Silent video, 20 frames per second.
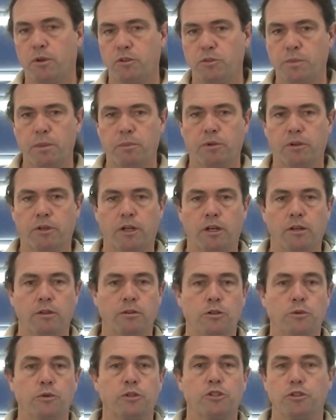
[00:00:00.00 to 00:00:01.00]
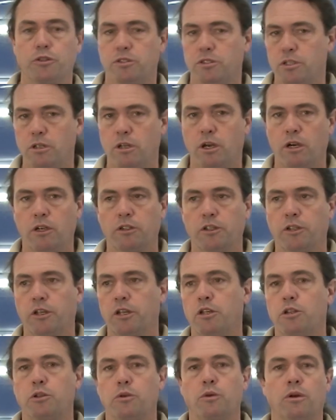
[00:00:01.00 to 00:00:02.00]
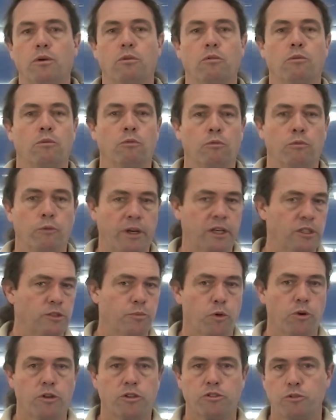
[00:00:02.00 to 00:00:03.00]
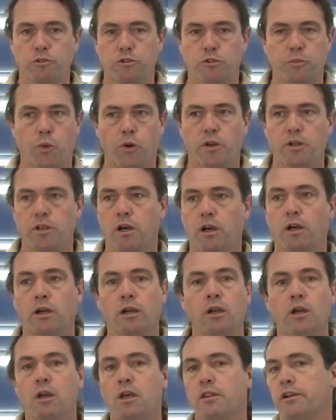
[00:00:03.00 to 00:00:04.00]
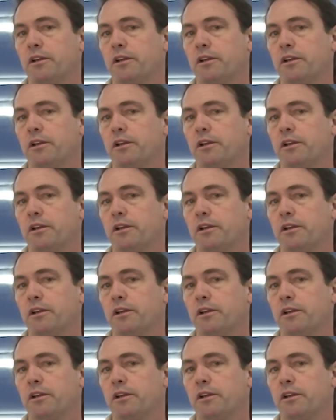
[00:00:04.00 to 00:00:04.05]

Most people are going to do a Schutzen dog. They're going to do a ring sport, a suit sport dog.